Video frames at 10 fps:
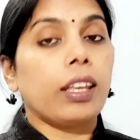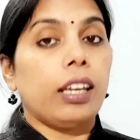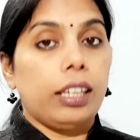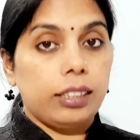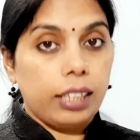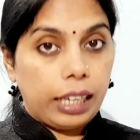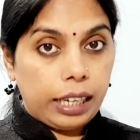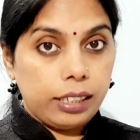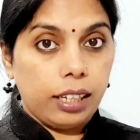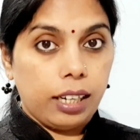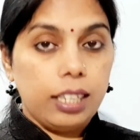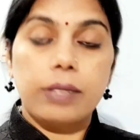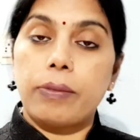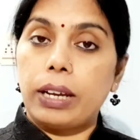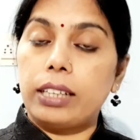in the areas
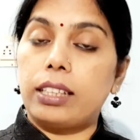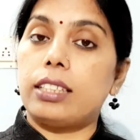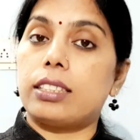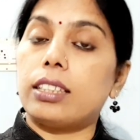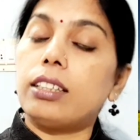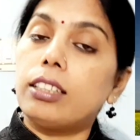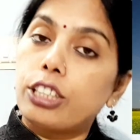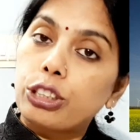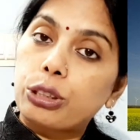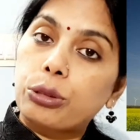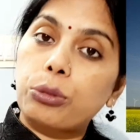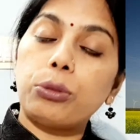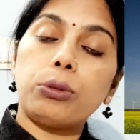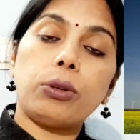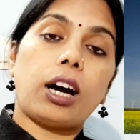where there is a
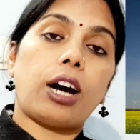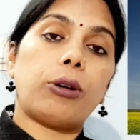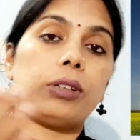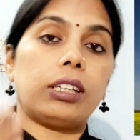throughout